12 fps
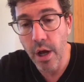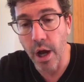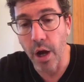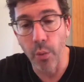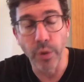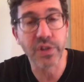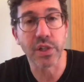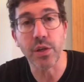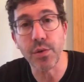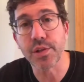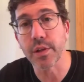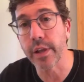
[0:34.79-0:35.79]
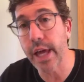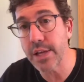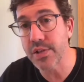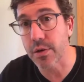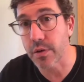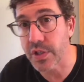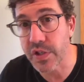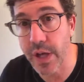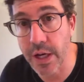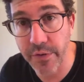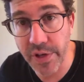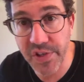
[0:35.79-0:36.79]
was to use a laser
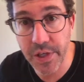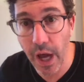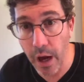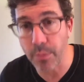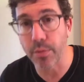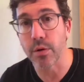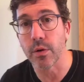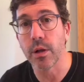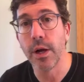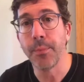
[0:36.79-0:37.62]
instead of a scalpel